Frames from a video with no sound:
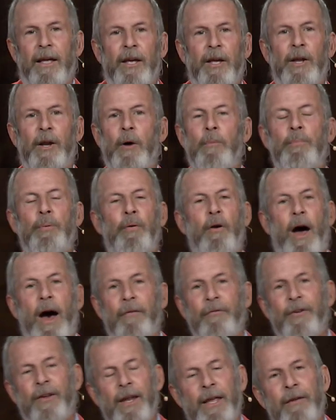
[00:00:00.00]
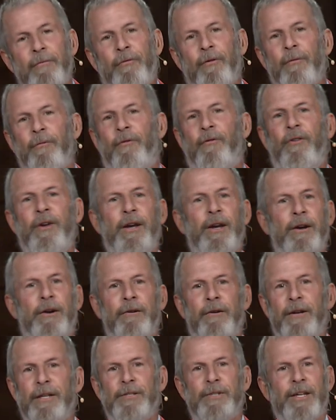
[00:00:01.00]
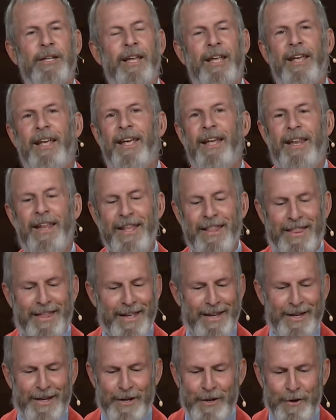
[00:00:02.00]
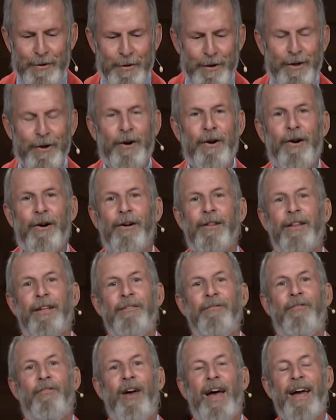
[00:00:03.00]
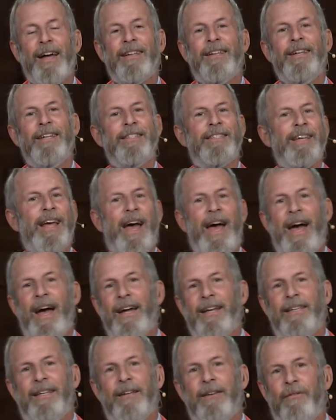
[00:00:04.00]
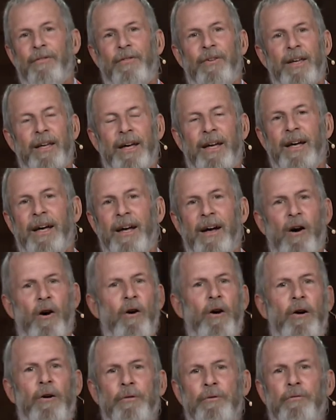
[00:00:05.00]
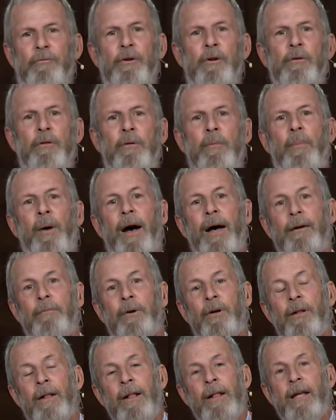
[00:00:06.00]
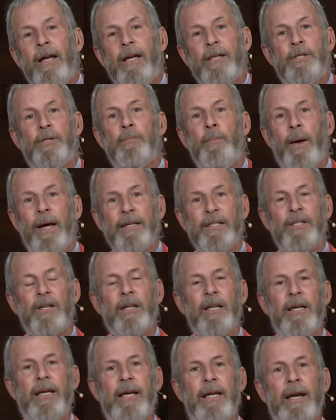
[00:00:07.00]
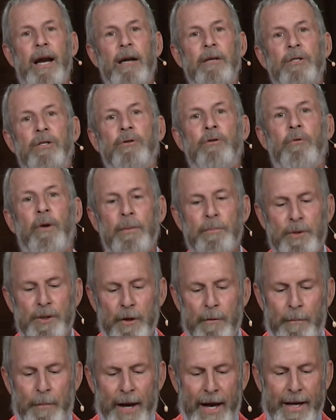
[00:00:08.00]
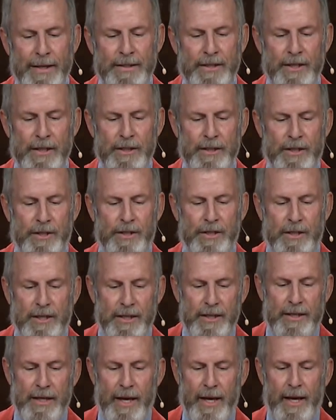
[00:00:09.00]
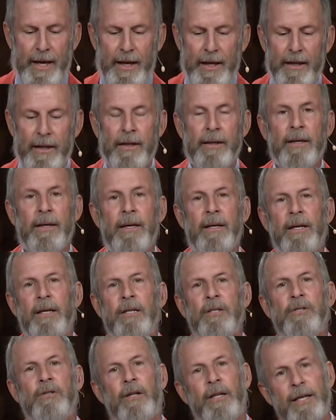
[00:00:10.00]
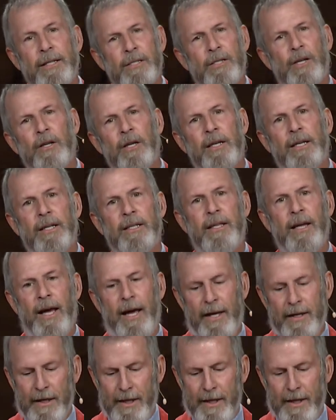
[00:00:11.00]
you know, profiting from fear isn't anything new at all. In fact, it's active uh, all through the Bible, especially in our scripture passage today. So let's look at that.